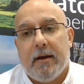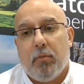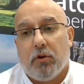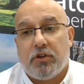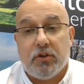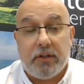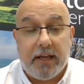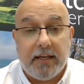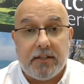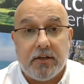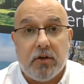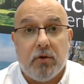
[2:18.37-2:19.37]
What should they
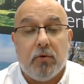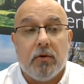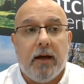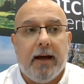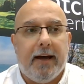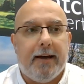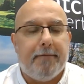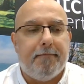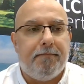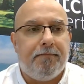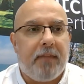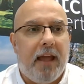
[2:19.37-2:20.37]
do?
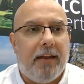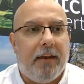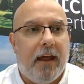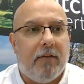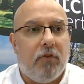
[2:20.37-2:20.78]
And